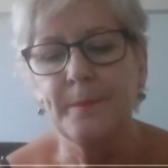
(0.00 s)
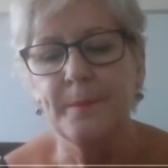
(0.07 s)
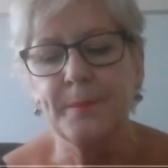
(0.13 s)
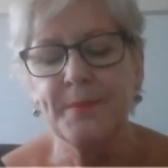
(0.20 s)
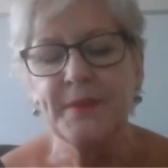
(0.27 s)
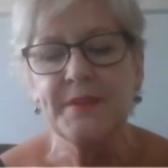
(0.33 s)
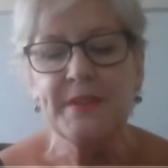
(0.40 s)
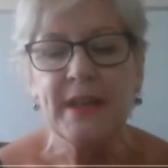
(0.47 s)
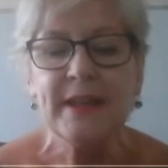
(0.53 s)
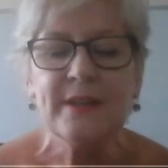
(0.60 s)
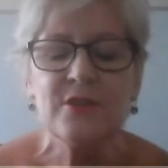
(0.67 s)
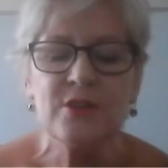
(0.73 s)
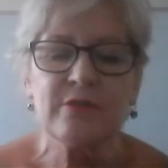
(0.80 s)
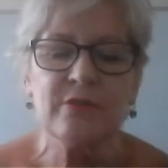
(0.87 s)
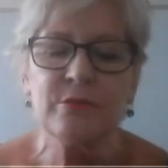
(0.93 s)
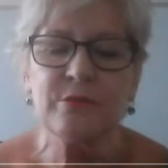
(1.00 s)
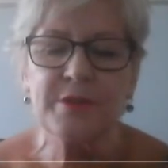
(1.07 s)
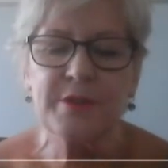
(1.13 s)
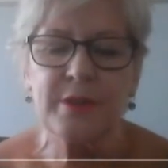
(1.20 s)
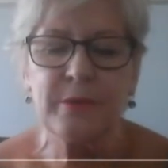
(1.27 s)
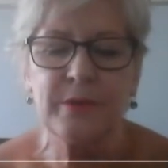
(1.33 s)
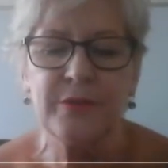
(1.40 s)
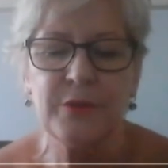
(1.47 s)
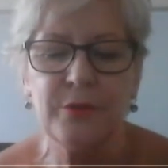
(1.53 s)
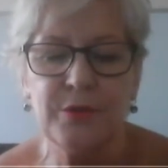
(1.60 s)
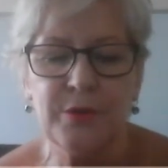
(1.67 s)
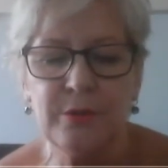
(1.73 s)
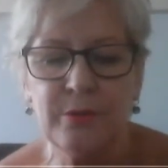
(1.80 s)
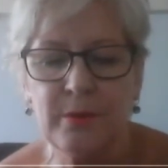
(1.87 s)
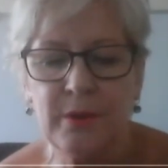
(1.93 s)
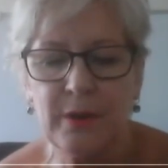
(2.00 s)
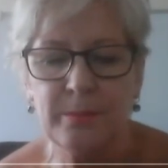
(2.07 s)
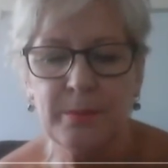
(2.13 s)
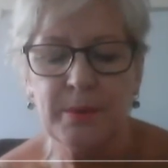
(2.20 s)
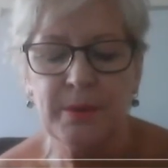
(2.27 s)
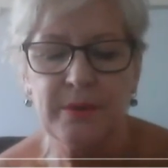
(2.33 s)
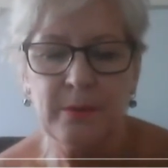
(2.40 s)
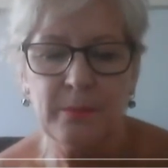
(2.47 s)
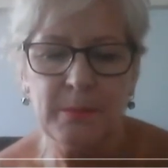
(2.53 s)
The danger also, if you do open them,